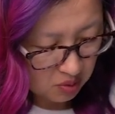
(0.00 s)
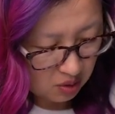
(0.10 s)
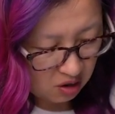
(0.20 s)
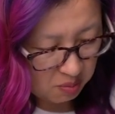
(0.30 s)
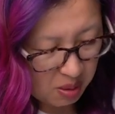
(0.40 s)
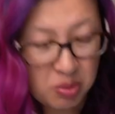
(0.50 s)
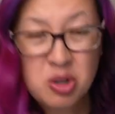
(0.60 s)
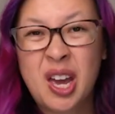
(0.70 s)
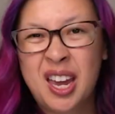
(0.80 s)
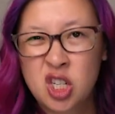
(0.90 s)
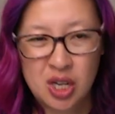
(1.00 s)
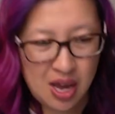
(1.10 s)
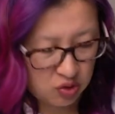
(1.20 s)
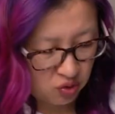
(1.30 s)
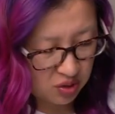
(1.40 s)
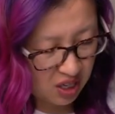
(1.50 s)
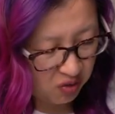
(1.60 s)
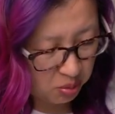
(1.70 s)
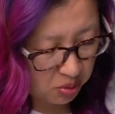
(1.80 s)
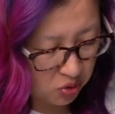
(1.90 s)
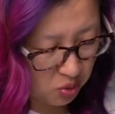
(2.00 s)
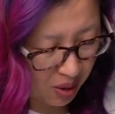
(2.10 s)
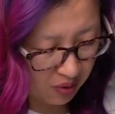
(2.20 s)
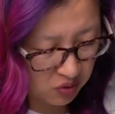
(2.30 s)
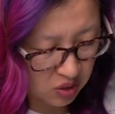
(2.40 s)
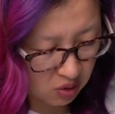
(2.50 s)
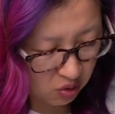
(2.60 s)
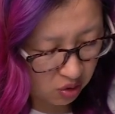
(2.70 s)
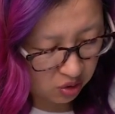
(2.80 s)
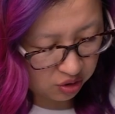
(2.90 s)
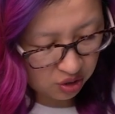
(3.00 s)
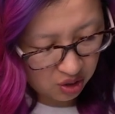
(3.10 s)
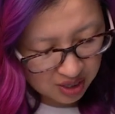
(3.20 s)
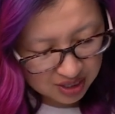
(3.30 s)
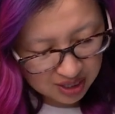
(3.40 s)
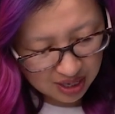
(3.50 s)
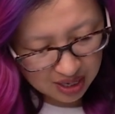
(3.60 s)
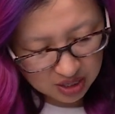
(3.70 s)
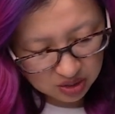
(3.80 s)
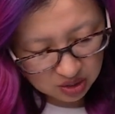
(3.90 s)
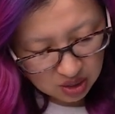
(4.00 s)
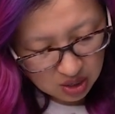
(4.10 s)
Remember, when you age accounts receivable, you have 0 to 30 days,